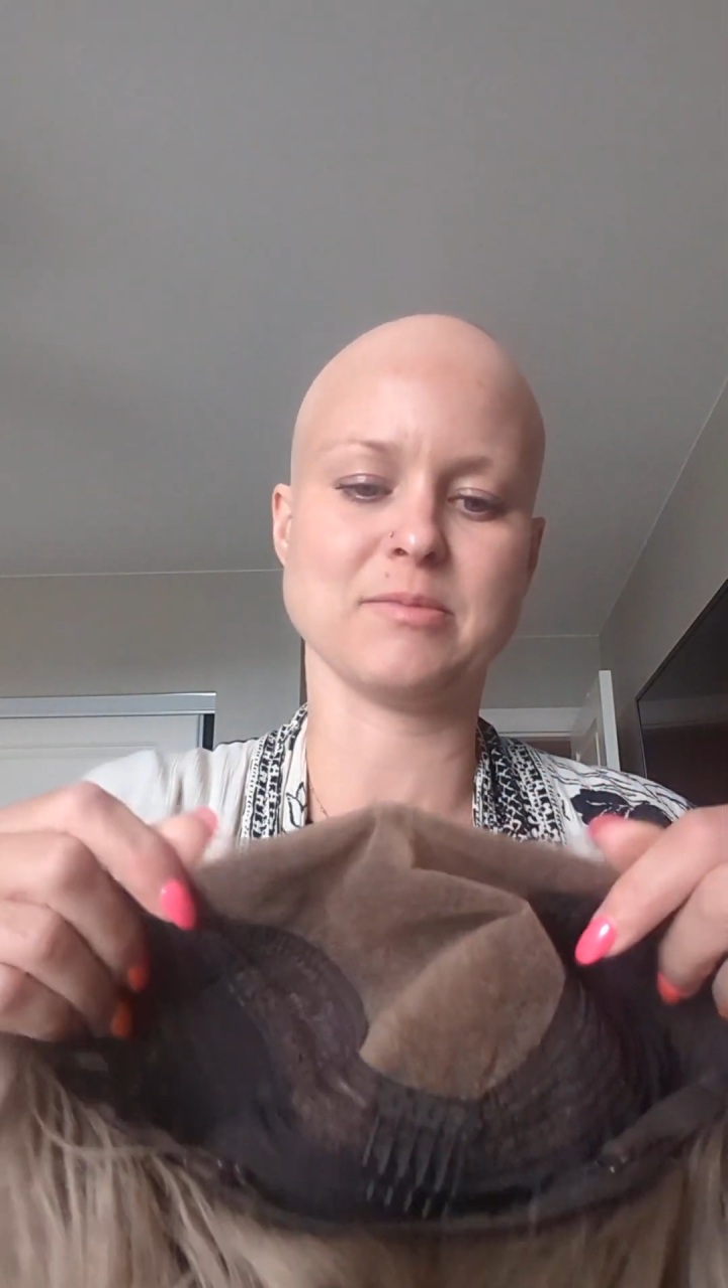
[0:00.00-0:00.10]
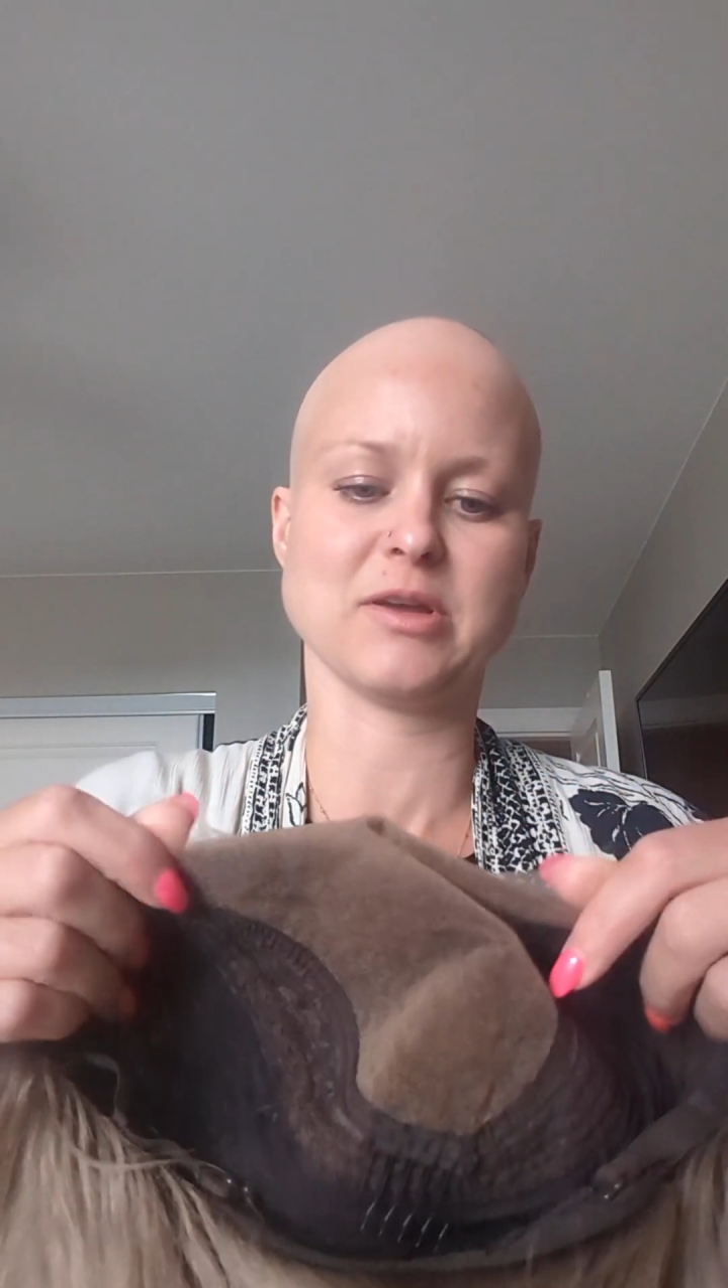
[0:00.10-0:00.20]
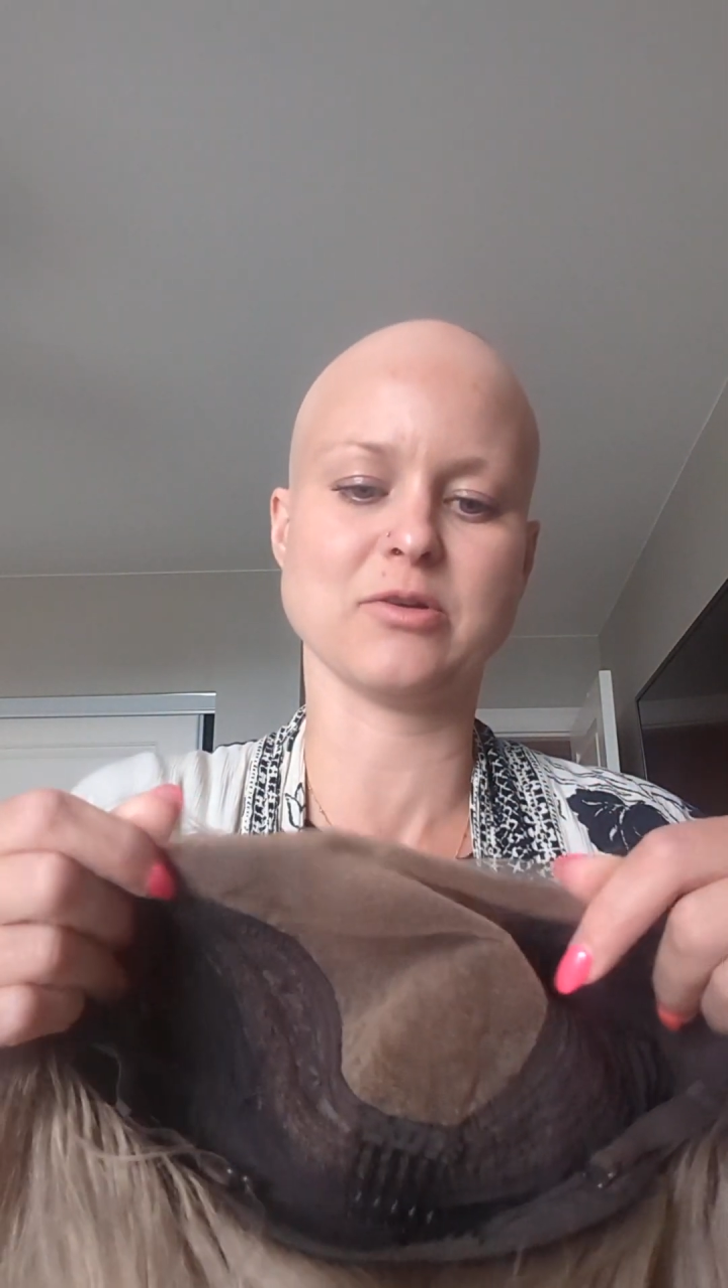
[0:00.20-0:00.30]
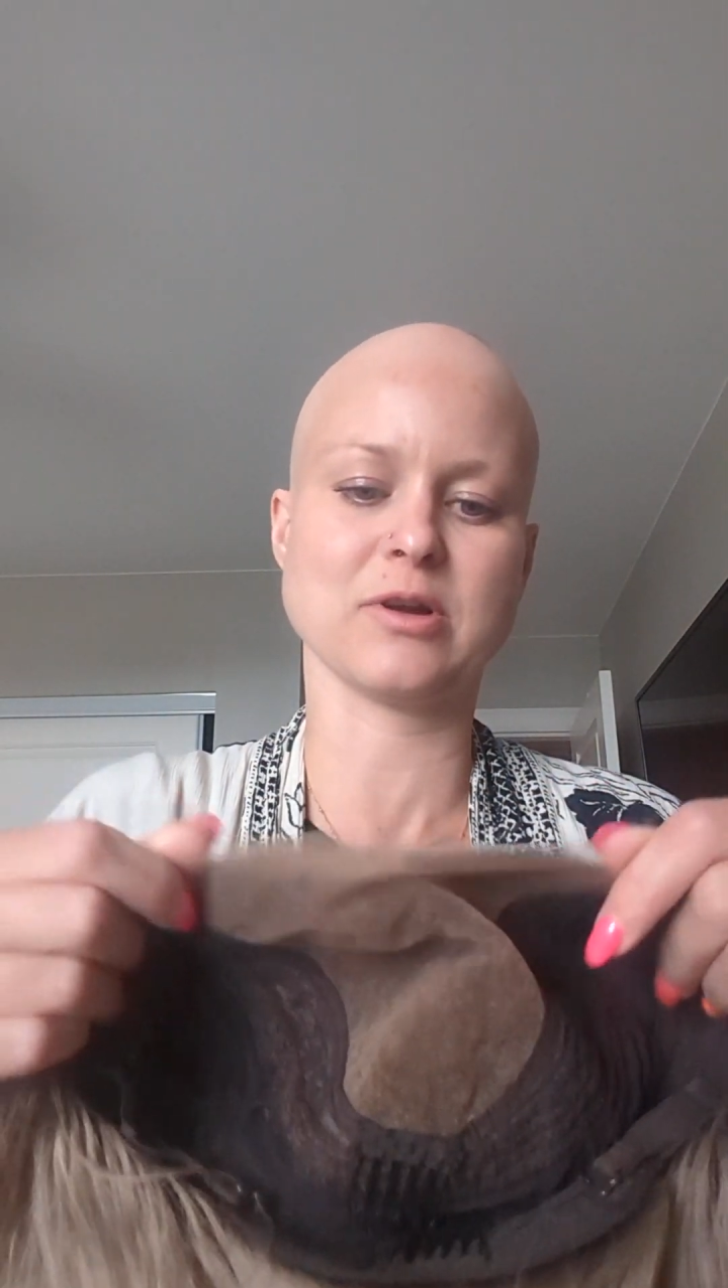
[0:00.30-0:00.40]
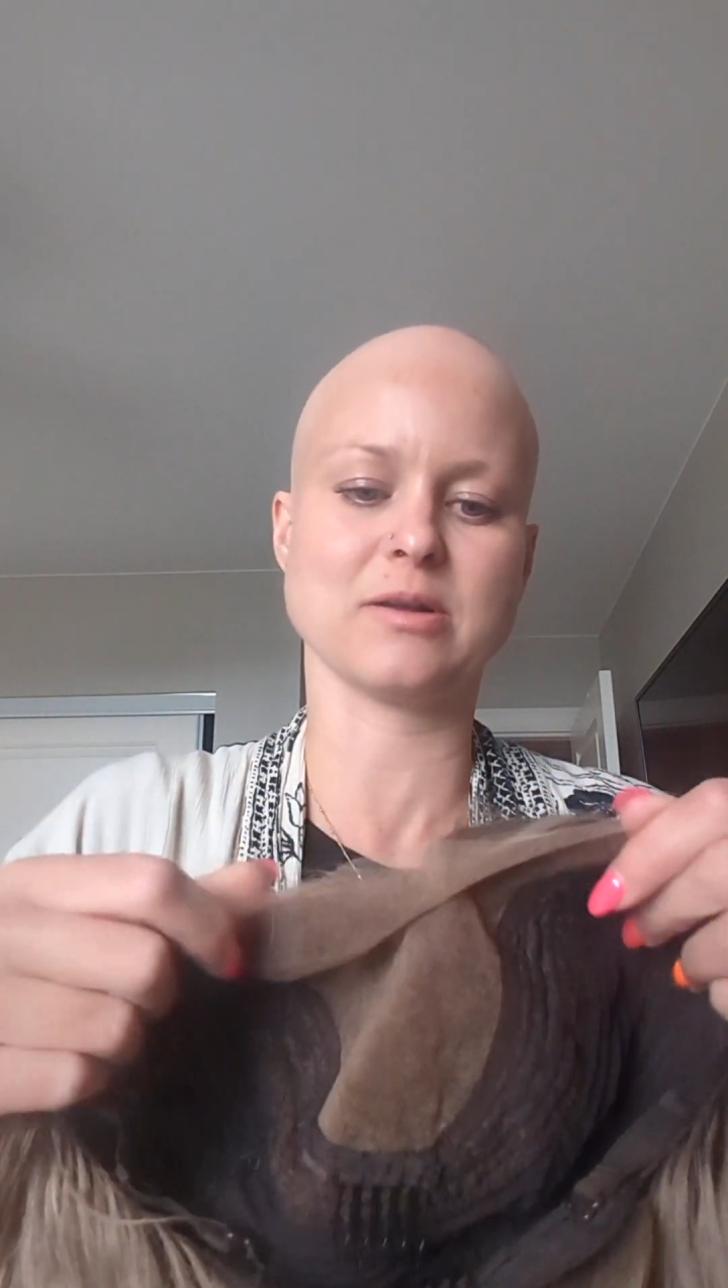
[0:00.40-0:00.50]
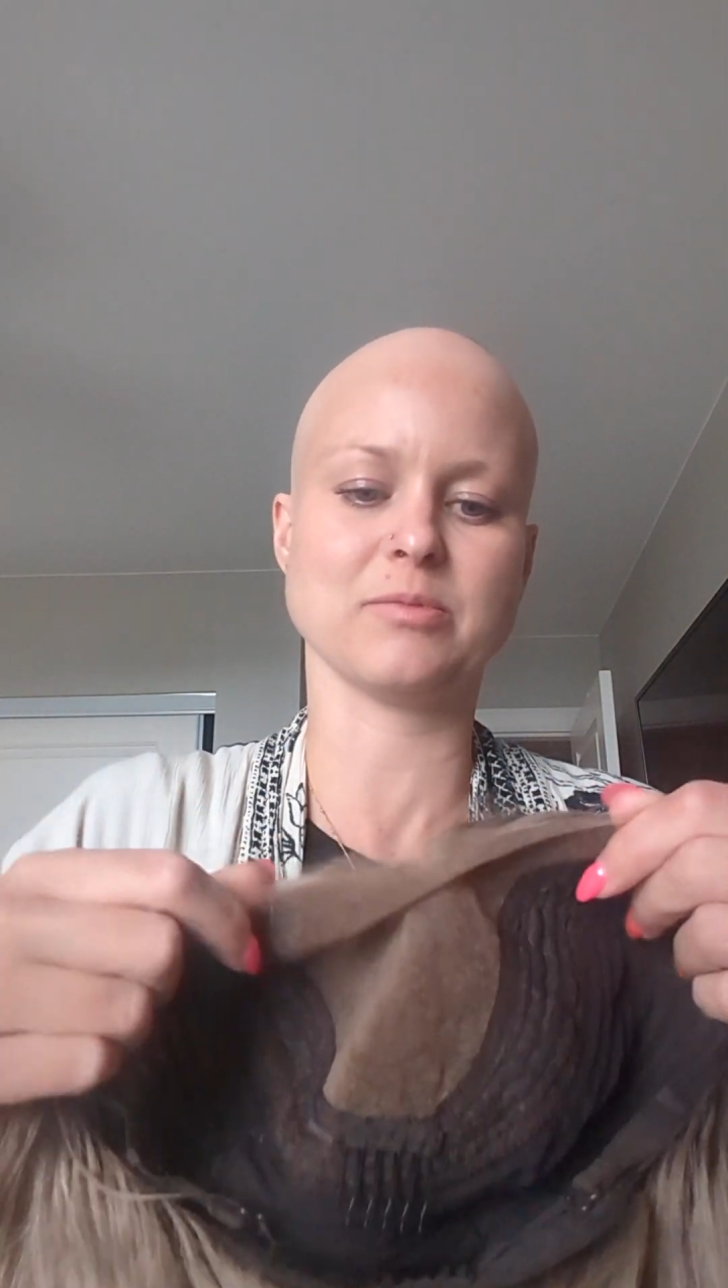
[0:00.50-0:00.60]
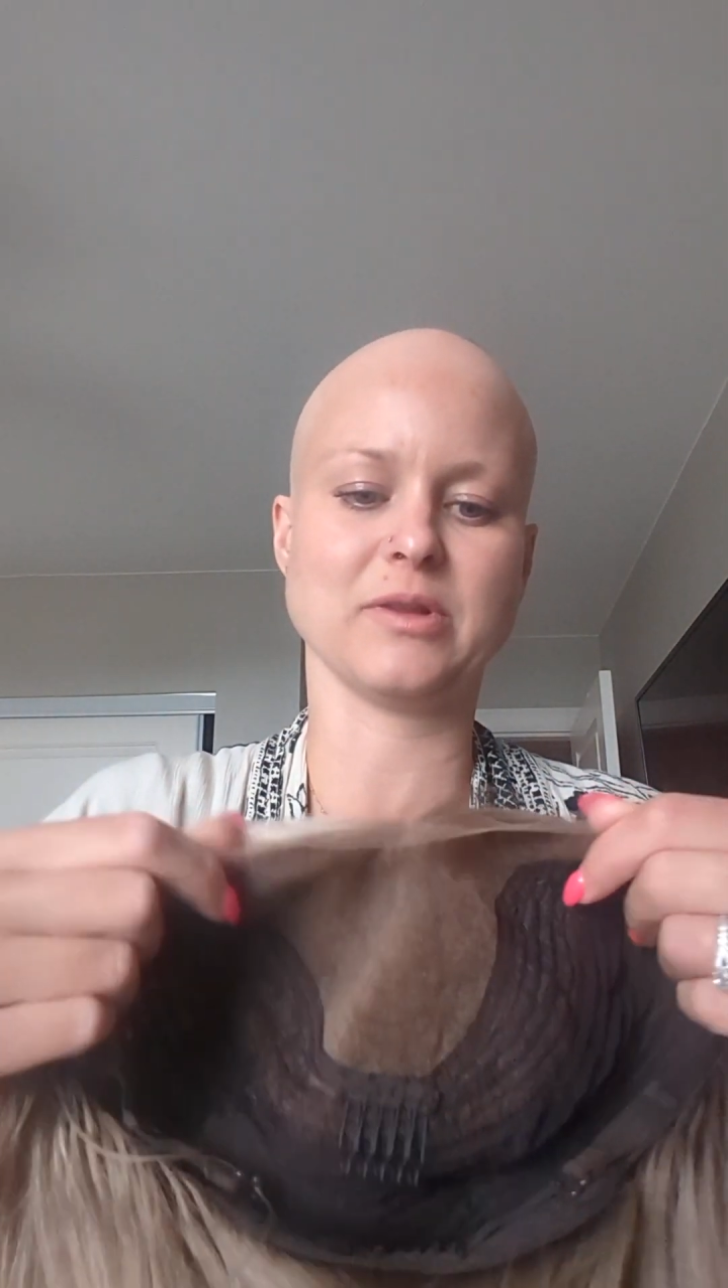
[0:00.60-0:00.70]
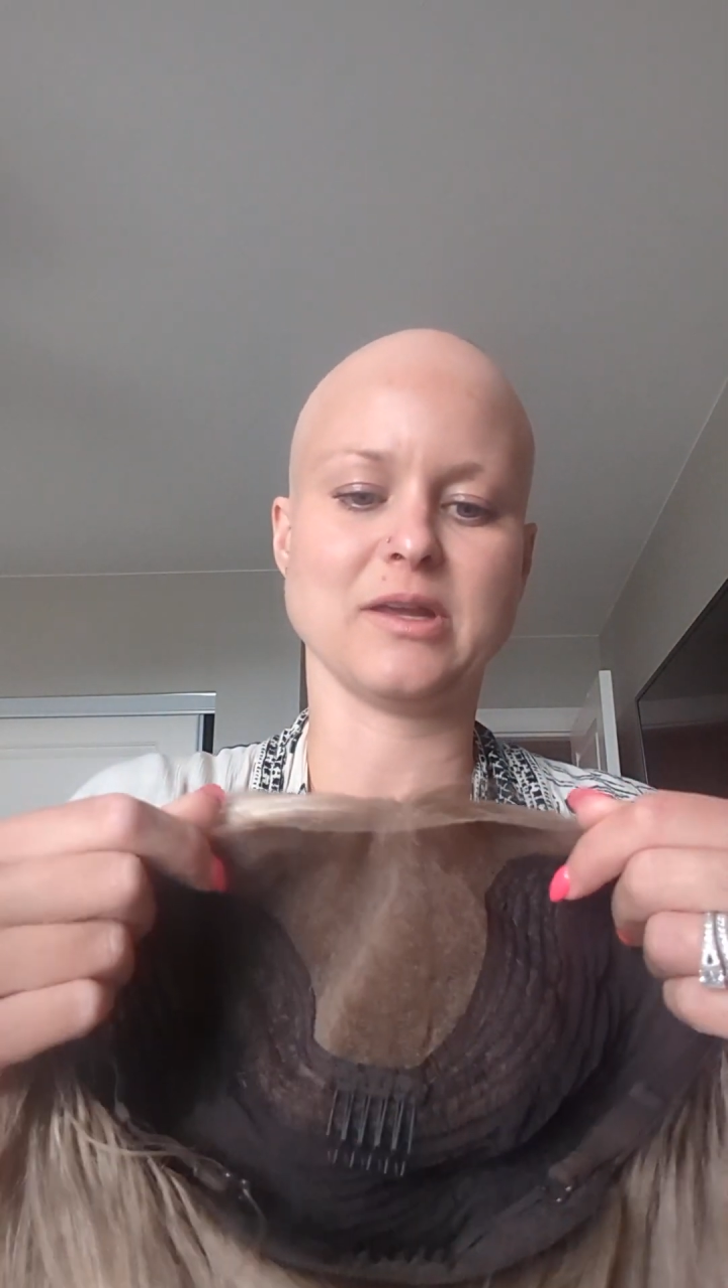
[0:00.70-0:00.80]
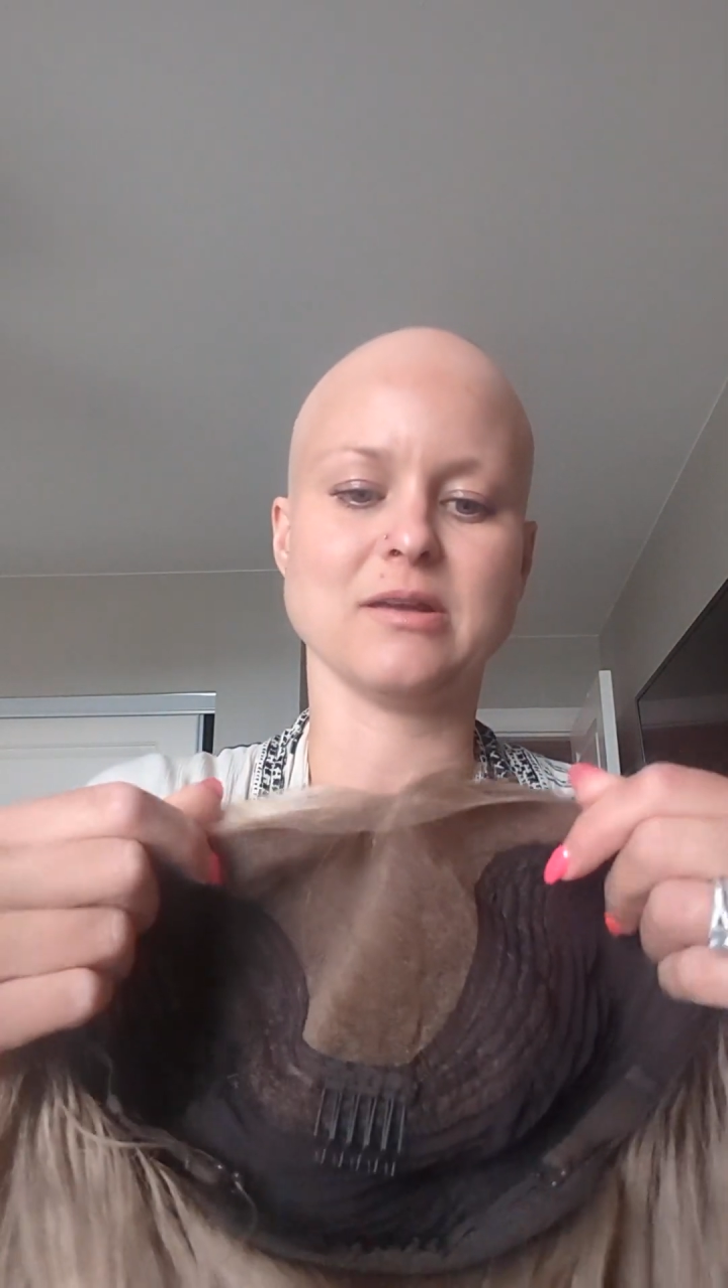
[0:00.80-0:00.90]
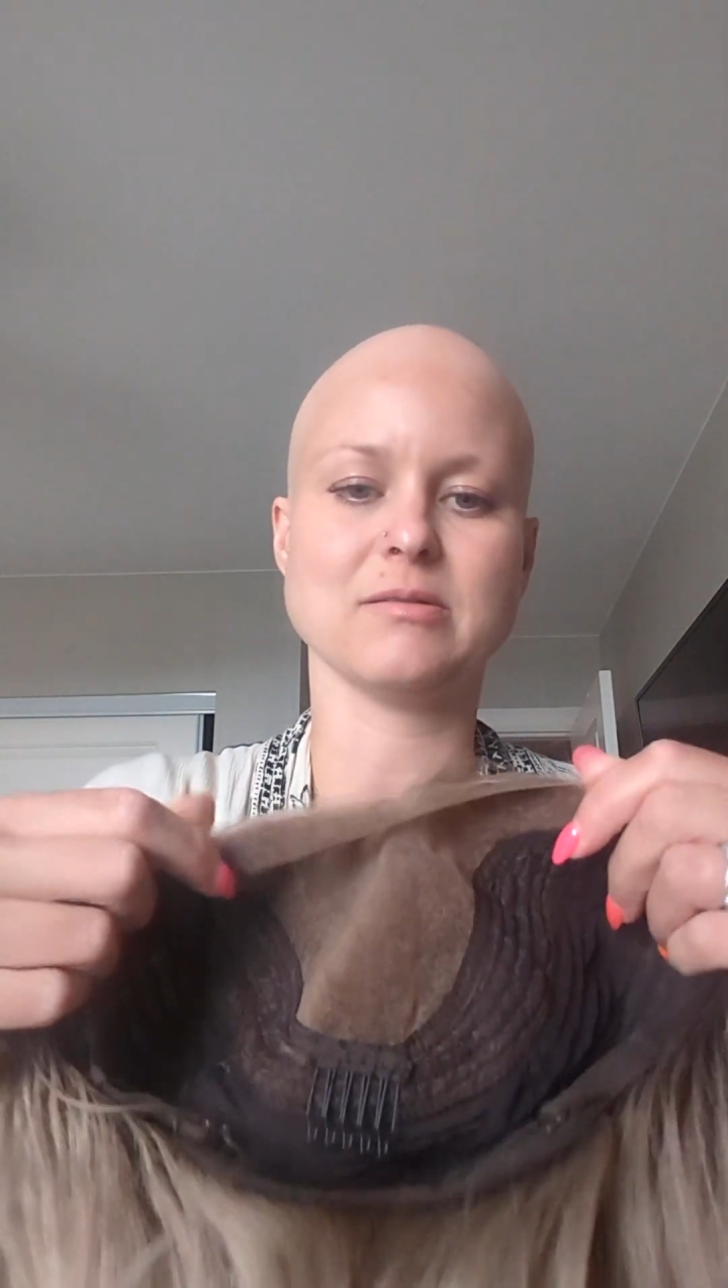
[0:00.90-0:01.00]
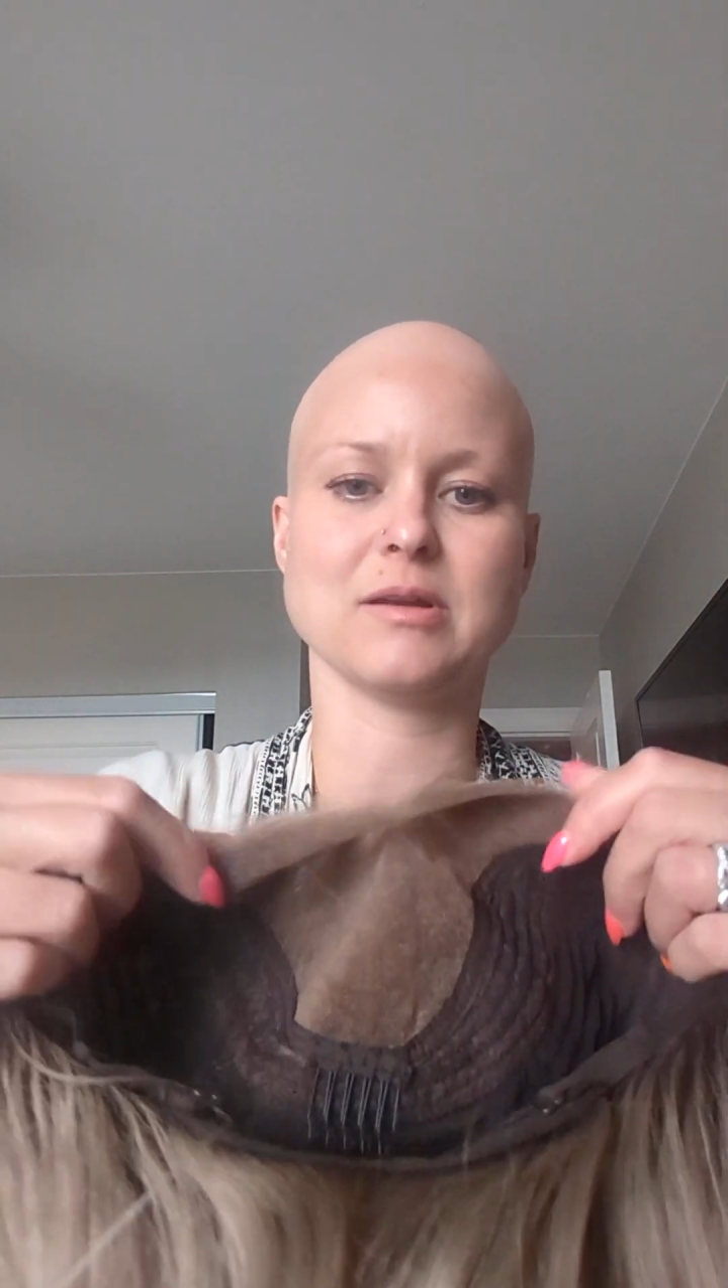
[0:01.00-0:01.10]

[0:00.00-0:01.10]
incredibly